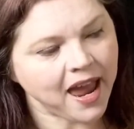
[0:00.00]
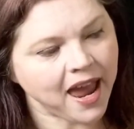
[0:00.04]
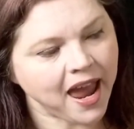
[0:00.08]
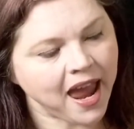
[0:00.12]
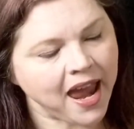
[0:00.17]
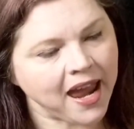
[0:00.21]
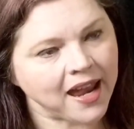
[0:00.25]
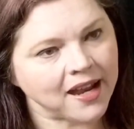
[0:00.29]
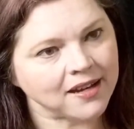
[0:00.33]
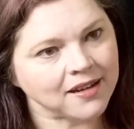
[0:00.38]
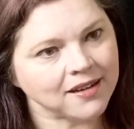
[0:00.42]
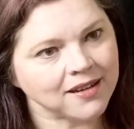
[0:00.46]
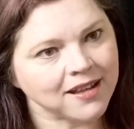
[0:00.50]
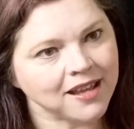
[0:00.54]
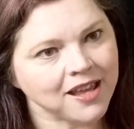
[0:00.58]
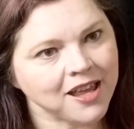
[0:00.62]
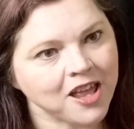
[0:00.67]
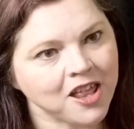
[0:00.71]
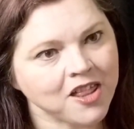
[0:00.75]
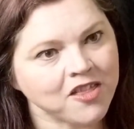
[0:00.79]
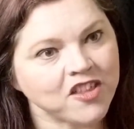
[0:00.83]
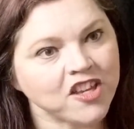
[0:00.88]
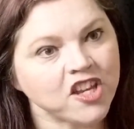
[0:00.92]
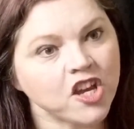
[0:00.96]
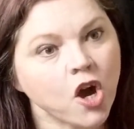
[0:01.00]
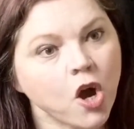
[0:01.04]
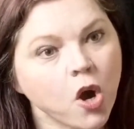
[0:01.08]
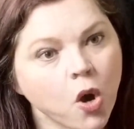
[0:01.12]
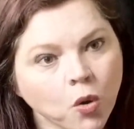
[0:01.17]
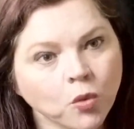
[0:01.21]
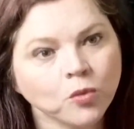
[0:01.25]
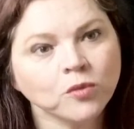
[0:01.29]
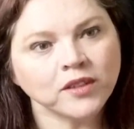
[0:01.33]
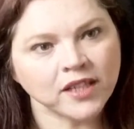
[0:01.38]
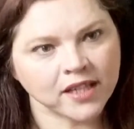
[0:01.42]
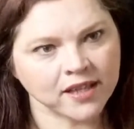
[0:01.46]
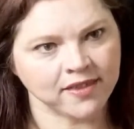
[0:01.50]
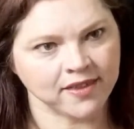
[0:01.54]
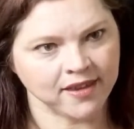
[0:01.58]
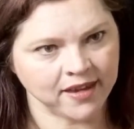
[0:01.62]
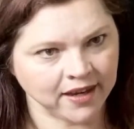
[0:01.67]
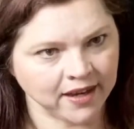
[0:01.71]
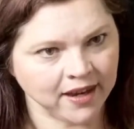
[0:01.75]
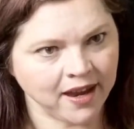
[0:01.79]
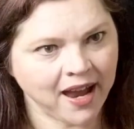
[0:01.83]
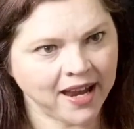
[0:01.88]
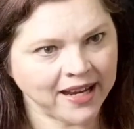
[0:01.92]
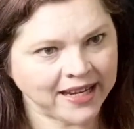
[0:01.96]
and the only
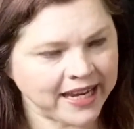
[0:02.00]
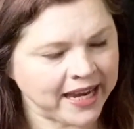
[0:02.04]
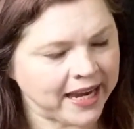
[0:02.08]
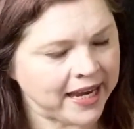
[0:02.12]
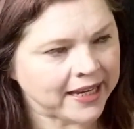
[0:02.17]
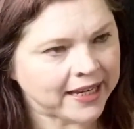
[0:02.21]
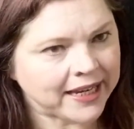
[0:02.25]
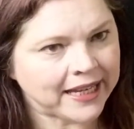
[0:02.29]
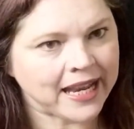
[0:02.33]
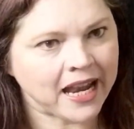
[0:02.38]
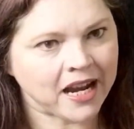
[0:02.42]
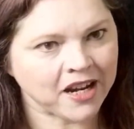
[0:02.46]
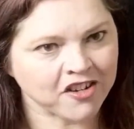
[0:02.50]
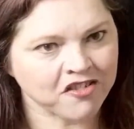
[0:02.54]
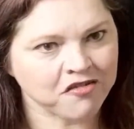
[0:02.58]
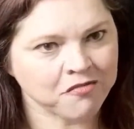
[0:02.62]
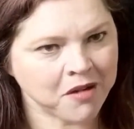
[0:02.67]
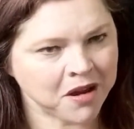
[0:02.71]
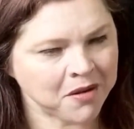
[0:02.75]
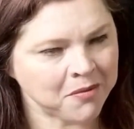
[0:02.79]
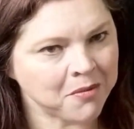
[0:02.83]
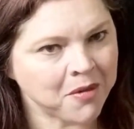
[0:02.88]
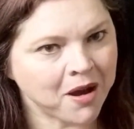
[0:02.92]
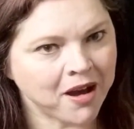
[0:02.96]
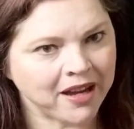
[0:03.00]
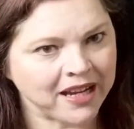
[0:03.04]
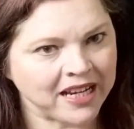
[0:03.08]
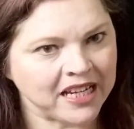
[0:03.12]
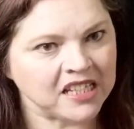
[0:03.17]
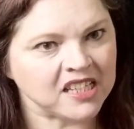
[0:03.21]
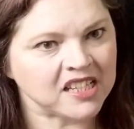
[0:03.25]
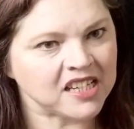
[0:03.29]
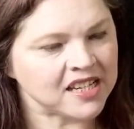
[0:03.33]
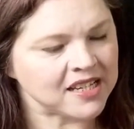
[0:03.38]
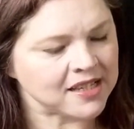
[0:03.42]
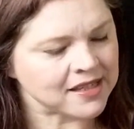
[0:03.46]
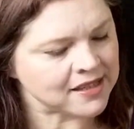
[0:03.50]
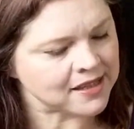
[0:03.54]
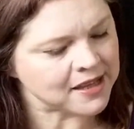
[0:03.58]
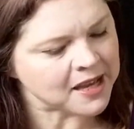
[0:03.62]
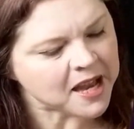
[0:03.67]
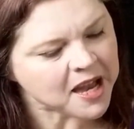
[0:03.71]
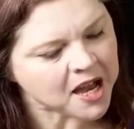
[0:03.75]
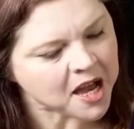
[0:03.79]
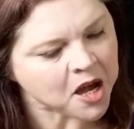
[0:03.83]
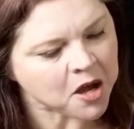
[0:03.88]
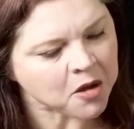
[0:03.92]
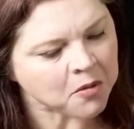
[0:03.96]
thing I can't get out of my mind is
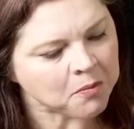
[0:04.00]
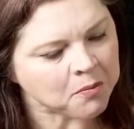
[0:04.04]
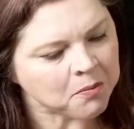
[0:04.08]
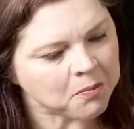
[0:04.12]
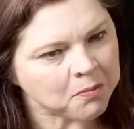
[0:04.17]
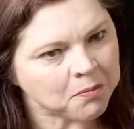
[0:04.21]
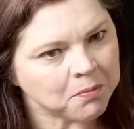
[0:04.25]
a